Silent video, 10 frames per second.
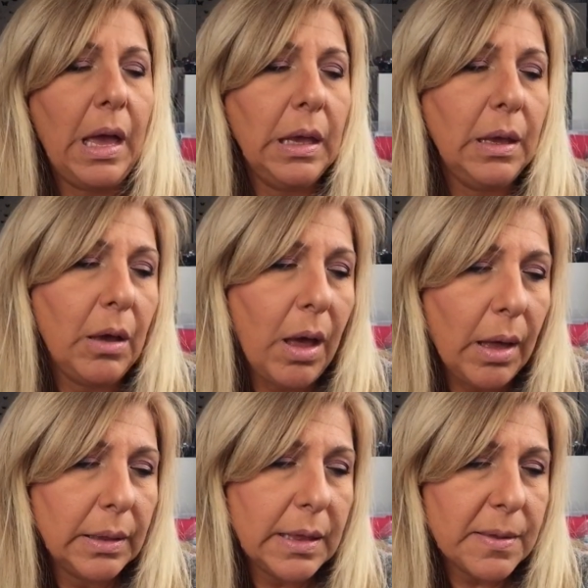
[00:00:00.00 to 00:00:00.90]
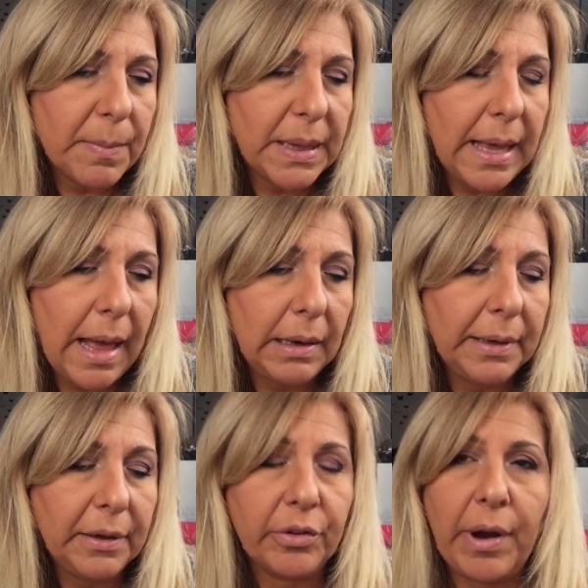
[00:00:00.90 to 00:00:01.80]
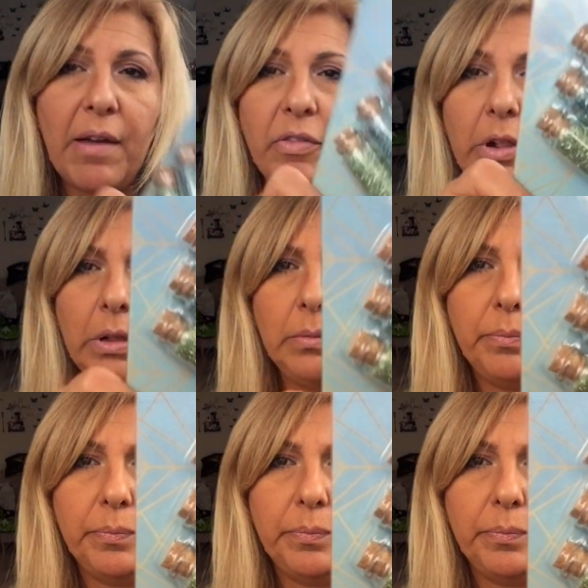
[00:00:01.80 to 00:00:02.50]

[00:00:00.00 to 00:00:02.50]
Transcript: I got this metallic gravel.